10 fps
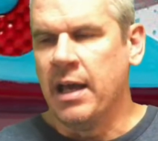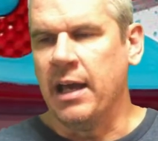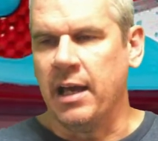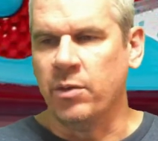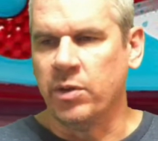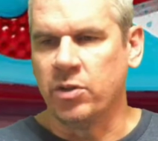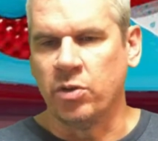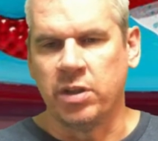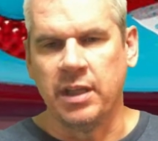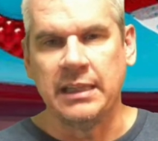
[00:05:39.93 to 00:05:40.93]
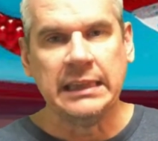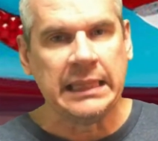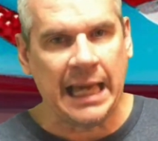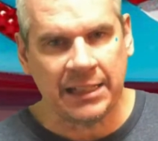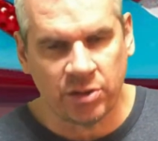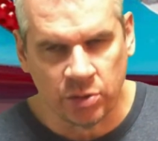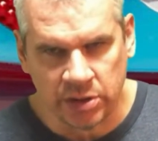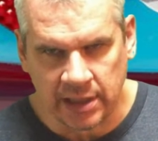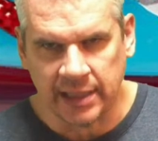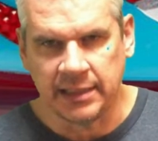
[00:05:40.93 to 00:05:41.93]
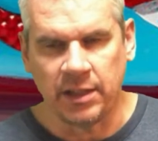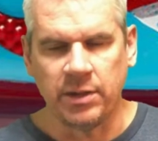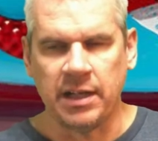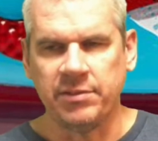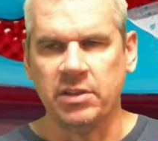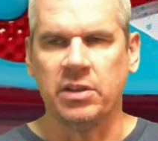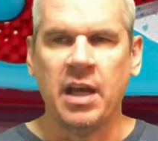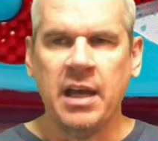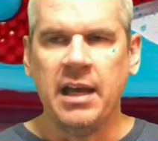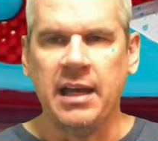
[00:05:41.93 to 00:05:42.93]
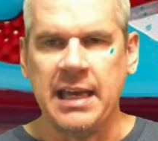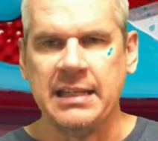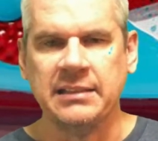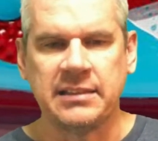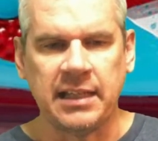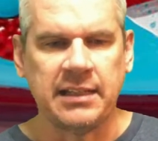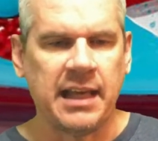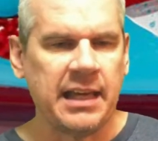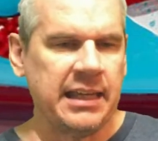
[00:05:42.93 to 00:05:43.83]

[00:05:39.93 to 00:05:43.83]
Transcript: I want to go to the lateral side now and have a look inside that